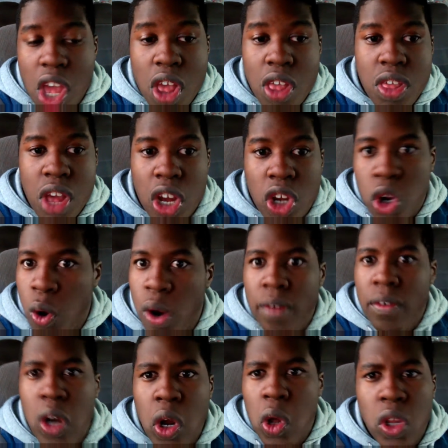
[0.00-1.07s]
is a
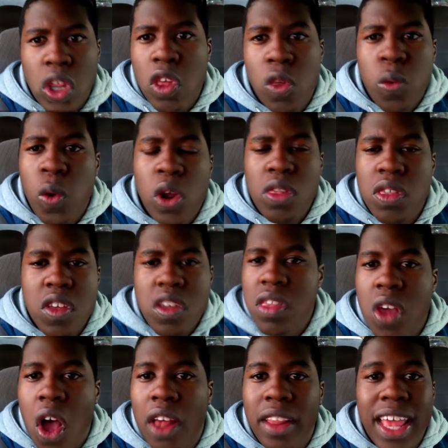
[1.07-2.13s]
criminal, this
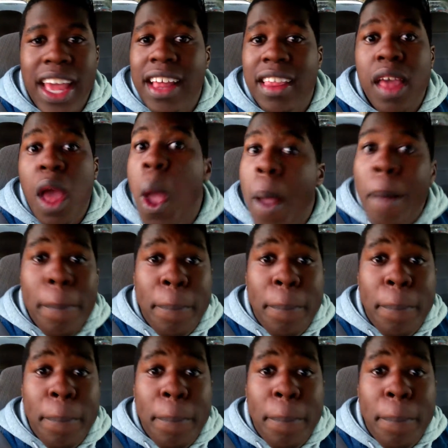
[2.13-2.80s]
person is all this.